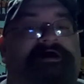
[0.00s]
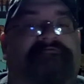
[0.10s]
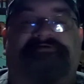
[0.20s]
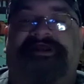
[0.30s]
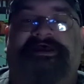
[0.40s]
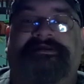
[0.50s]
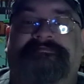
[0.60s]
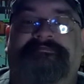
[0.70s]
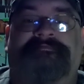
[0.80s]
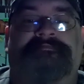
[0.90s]
every day.
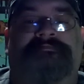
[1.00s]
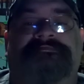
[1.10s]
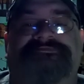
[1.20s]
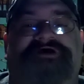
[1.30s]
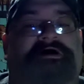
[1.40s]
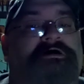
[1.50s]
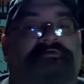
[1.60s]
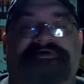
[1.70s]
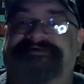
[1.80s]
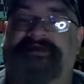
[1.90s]
It's
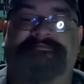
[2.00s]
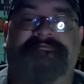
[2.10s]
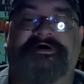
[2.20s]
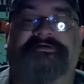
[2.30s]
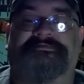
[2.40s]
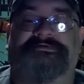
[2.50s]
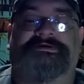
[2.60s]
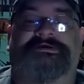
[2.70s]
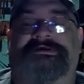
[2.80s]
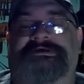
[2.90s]
always on my belt.
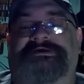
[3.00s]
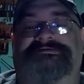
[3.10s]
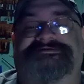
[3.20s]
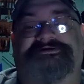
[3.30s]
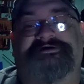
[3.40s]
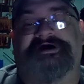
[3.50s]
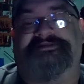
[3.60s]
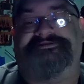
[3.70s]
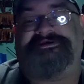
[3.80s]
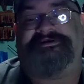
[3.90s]
Still
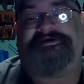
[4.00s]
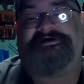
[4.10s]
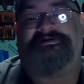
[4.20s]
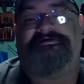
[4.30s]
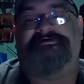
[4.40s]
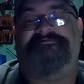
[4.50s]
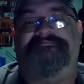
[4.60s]
got the little